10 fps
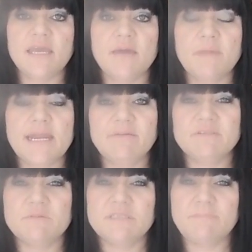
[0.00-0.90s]

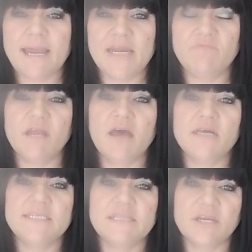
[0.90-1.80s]
announcements made
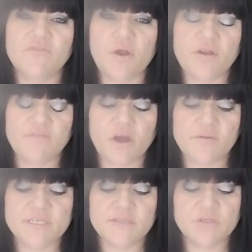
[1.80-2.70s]
regarding the
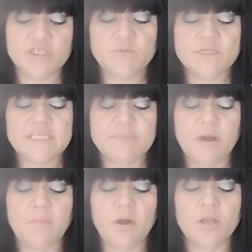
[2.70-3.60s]
coronavirus, so I just wanted to
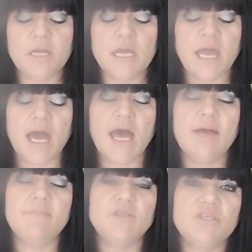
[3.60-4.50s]
pop on
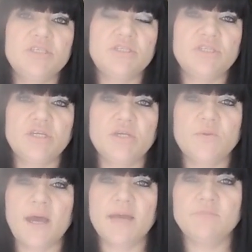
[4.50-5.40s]
just to
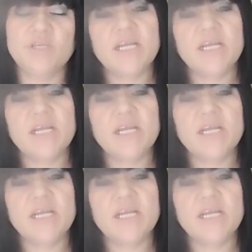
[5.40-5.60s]
chat